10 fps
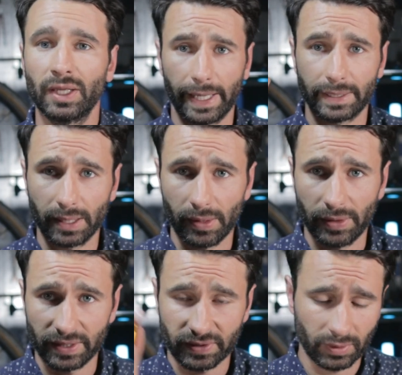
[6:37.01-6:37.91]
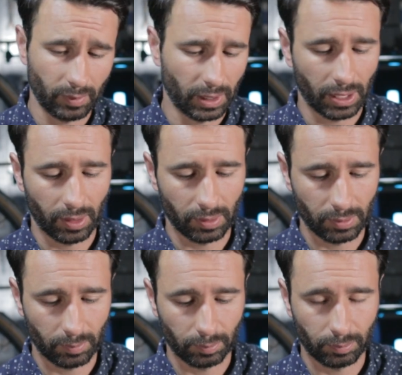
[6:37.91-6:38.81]
And this
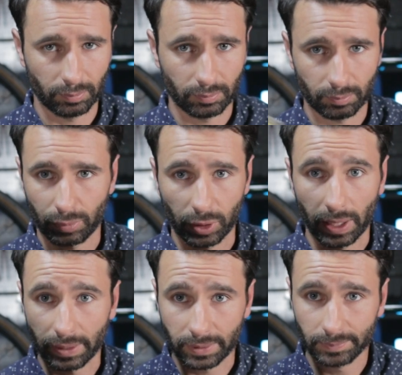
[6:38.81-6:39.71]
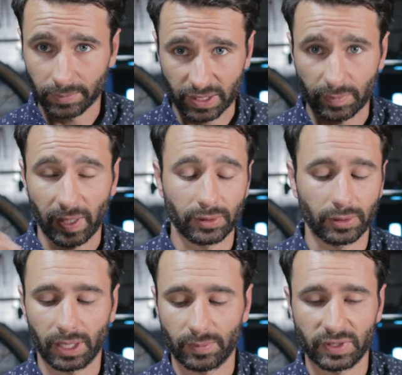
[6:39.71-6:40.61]
plug
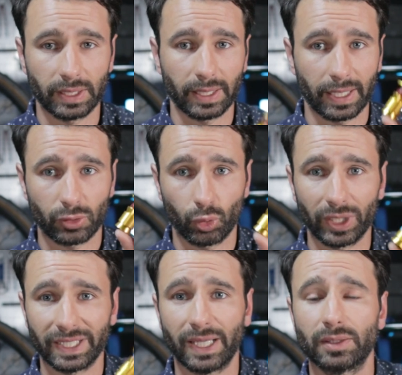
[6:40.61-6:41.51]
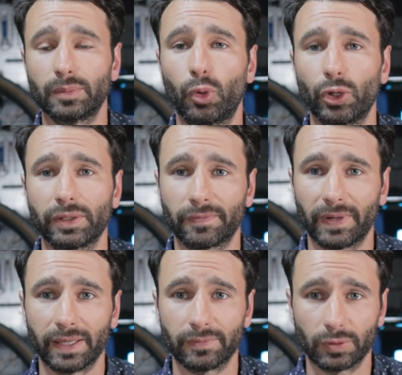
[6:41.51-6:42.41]
expander comes in at
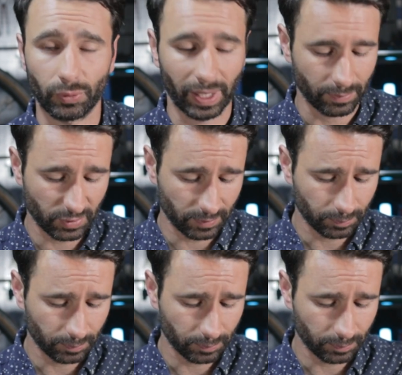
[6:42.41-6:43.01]
28.5 grams.